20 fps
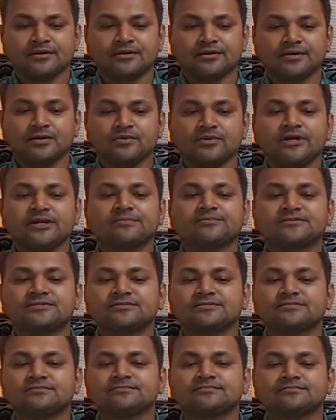Now,
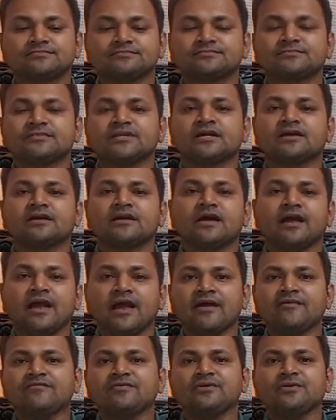tips:
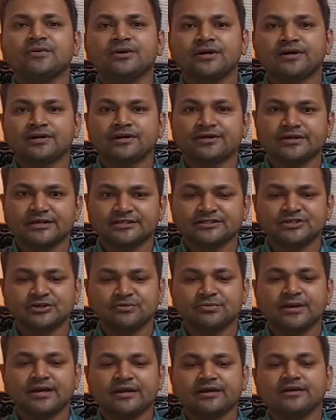have your
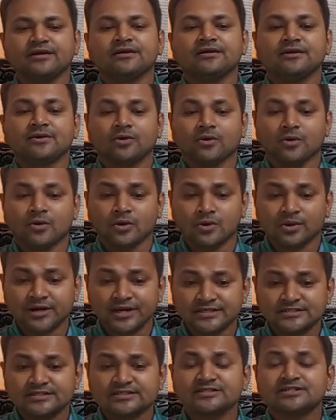resume,
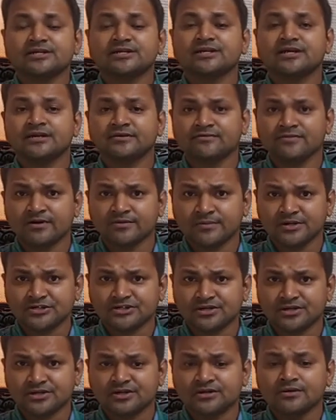organization
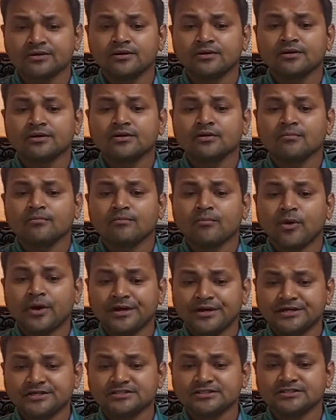information,
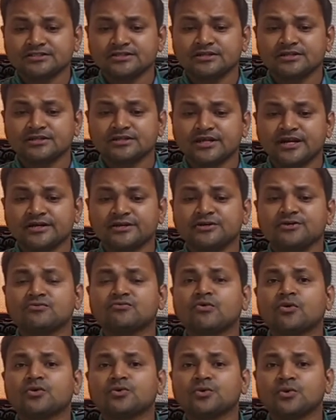points that you
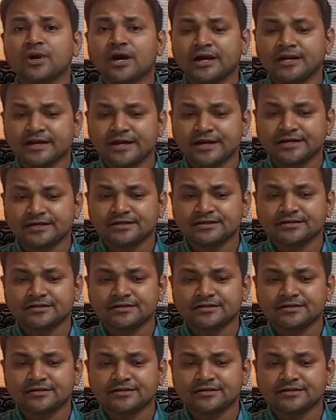want to highlight,